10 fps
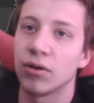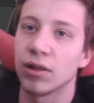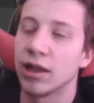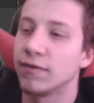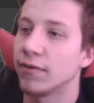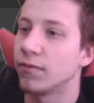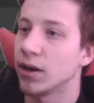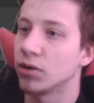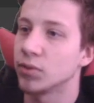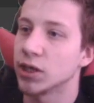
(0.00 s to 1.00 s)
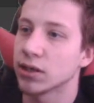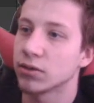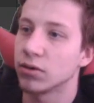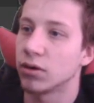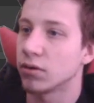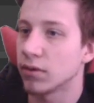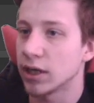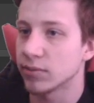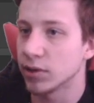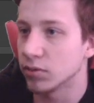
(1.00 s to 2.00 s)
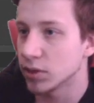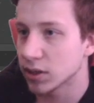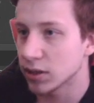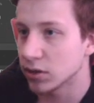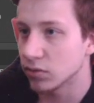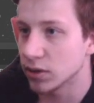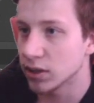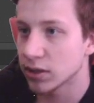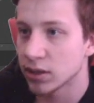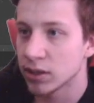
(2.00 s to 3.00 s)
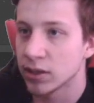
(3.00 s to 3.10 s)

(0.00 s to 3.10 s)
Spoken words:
only with one object or as many objects as you need.